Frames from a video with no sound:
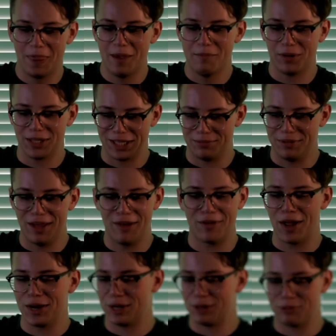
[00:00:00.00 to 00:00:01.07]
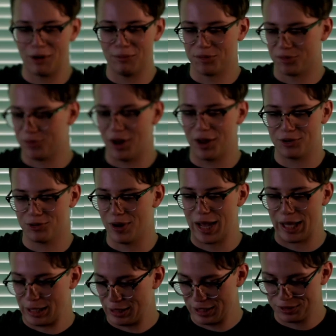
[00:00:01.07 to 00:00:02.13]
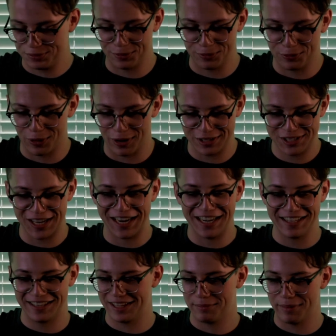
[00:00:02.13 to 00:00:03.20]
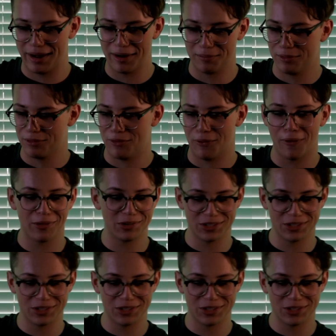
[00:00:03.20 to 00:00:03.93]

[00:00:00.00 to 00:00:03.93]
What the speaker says: Believe me, I've gotten in trouble for not trying things before I say anything about them before.